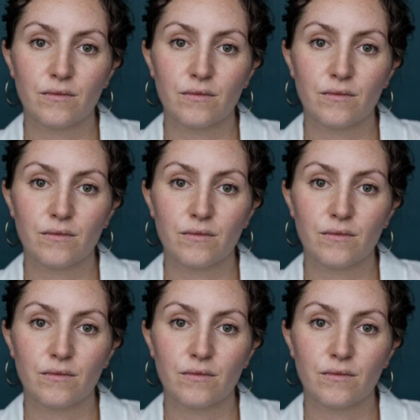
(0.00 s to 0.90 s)

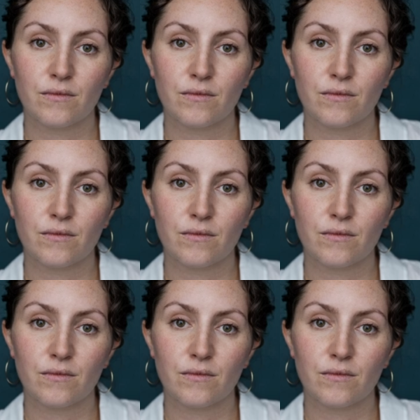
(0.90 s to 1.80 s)

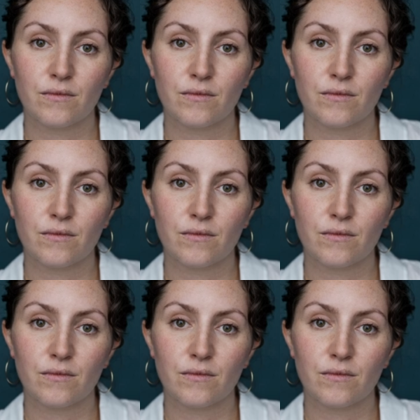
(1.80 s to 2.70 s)

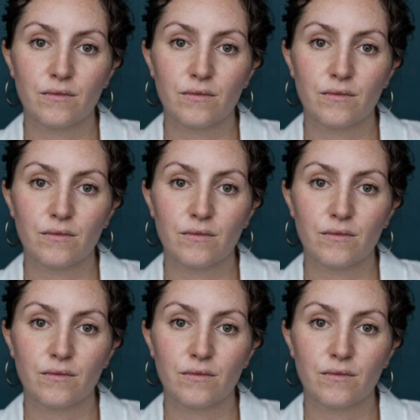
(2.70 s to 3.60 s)

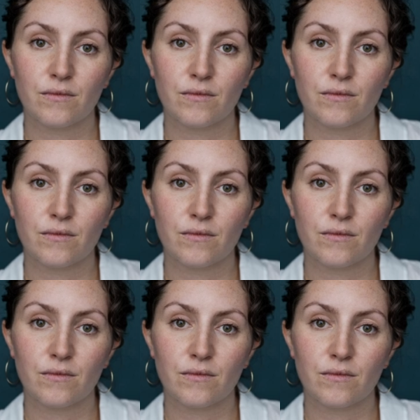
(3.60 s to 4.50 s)

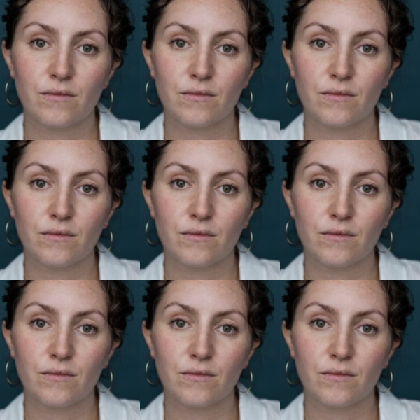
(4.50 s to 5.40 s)

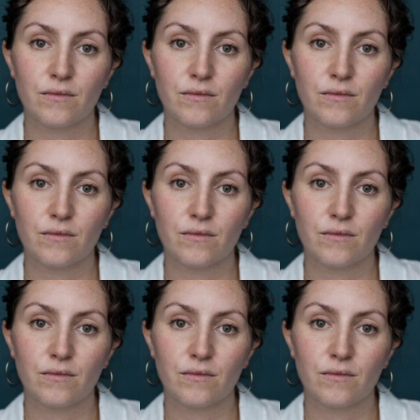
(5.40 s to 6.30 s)

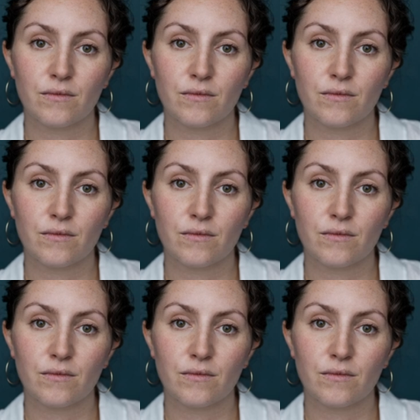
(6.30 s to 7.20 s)

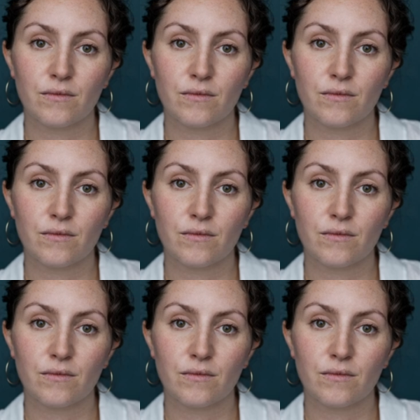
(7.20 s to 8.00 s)
[no speech]